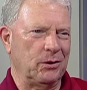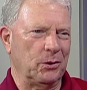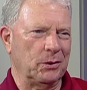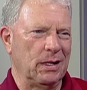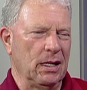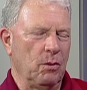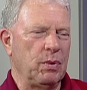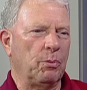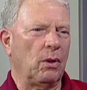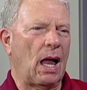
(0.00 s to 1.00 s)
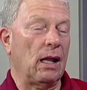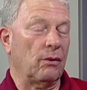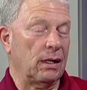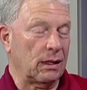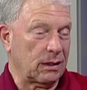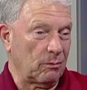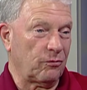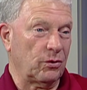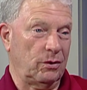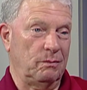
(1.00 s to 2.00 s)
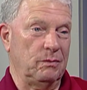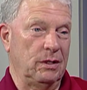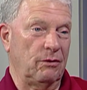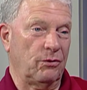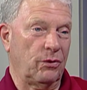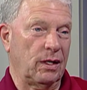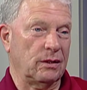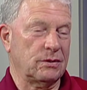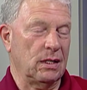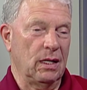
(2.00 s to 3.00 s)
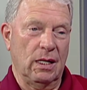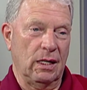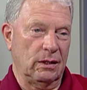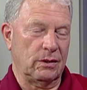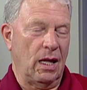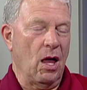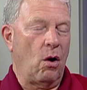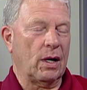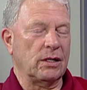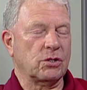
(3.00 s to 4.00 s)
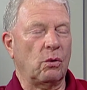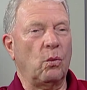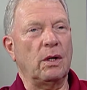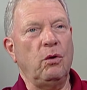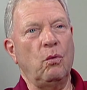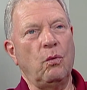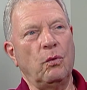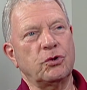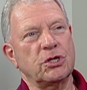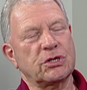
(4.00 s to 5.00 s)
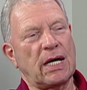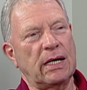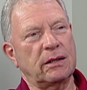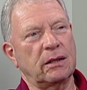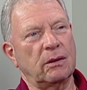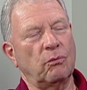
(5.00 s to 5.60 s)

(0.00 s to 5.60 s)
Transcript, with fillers: or people hollering at them for different things. Yeah. And okay, so when you decided to